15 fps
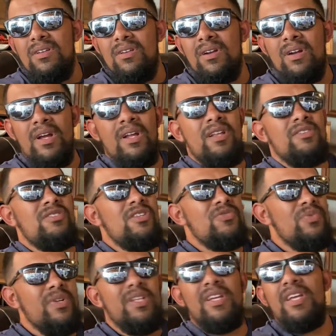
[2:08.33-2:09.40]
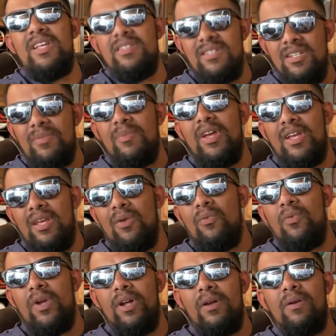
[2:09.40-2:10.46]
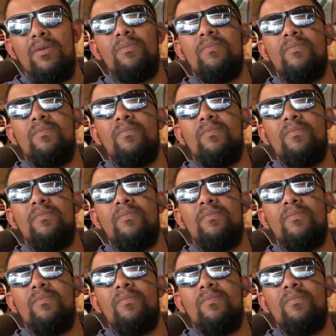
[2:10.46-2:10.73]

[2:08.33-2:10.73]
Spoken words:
All right? It's really easy to make it weird.